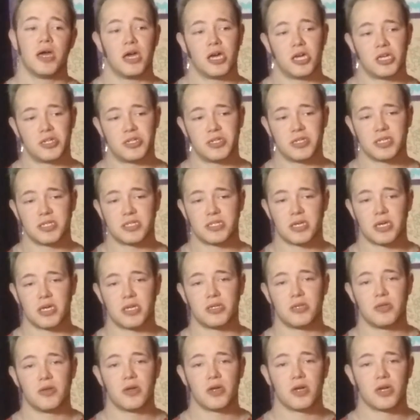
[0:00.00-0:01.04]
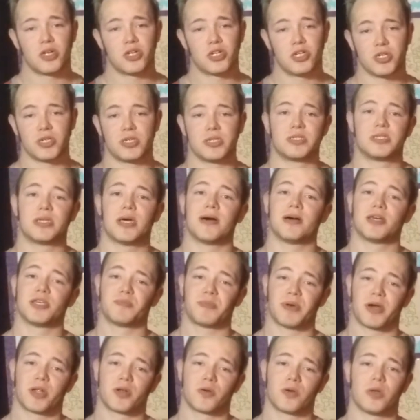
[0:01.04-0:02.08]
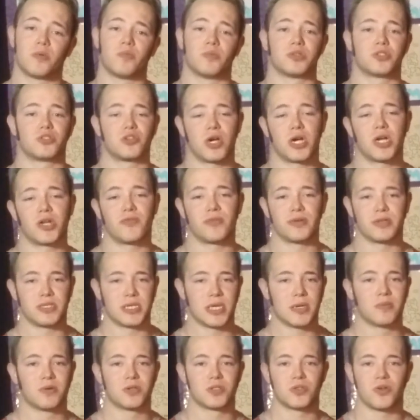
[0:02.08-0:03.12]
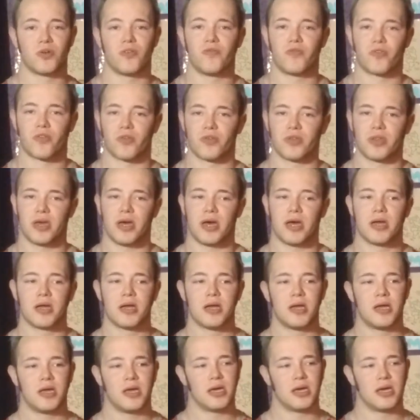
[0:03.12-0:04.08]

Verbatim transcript: And she said she could tell Spider-Gwen was trying to redeem herself for that.